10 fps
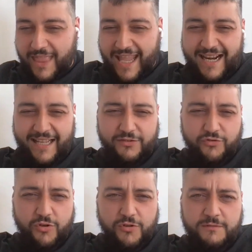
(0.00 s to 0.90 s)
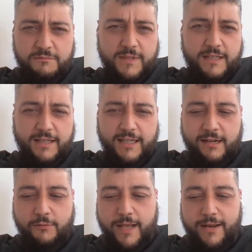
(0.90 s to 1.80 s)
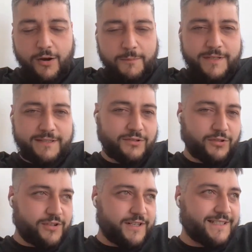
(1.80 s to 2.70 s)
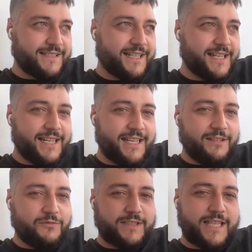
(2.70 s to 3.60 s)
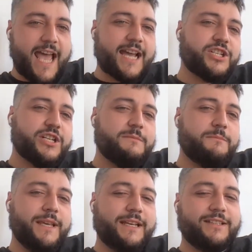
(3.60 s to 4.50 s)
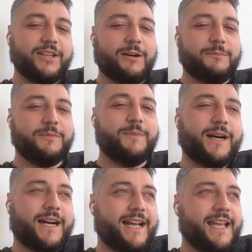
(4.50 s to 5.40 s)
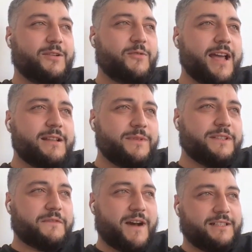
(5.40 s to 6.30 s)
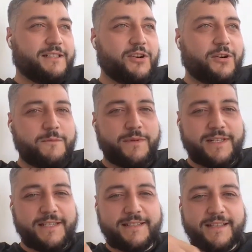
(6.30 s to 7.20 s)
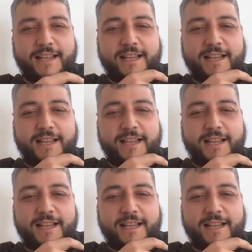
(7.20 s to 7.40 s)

Electron, when open sourced, it was actually picked up by quite a bit of other companies.